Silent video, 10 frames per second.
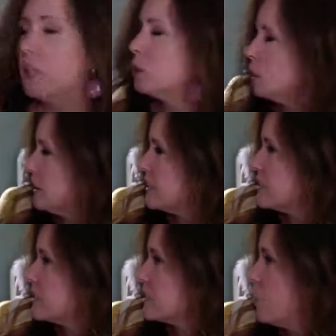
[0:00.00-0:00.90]
Lola, is
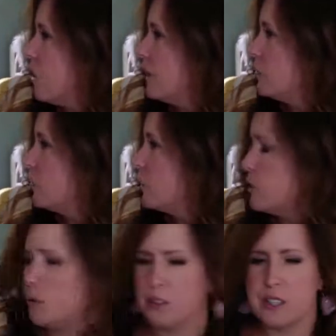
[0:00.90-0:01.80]
this the one where
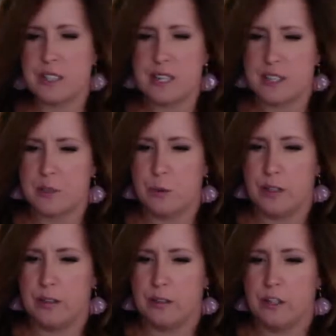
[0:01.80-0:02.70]
you, or is it the next
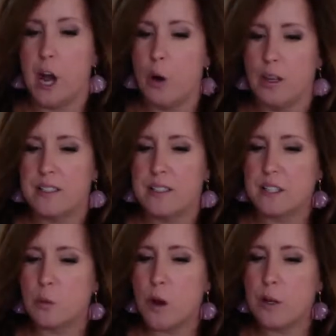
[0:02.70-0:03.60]
one? No, is this
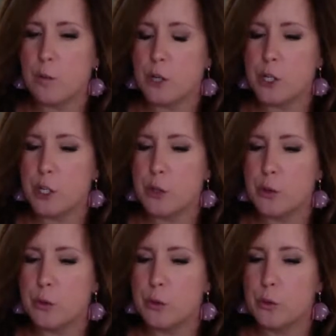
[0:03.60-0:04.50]
the one where
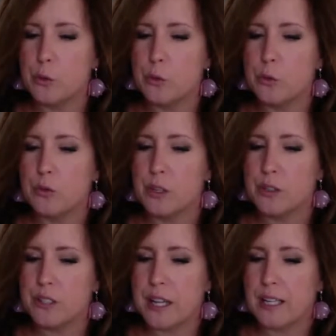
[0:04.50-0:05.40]
you,
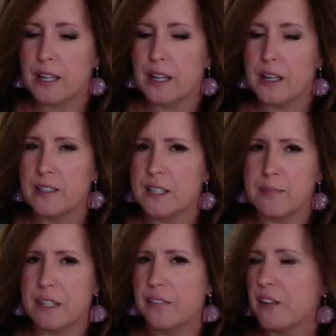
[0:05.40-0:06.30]
there's like
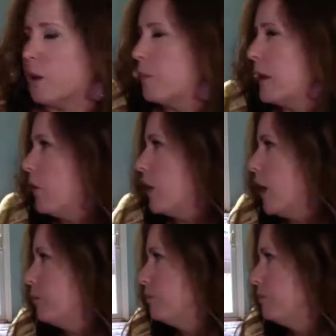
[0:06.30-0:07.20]
something in there about,
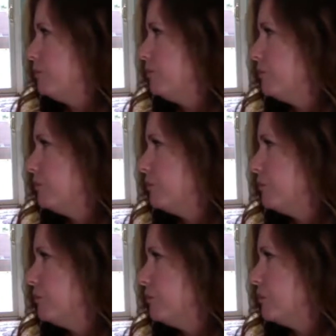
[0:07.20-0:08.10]

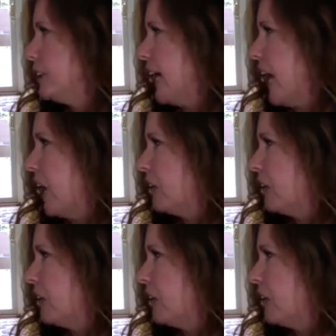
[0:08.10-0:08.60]
yeah.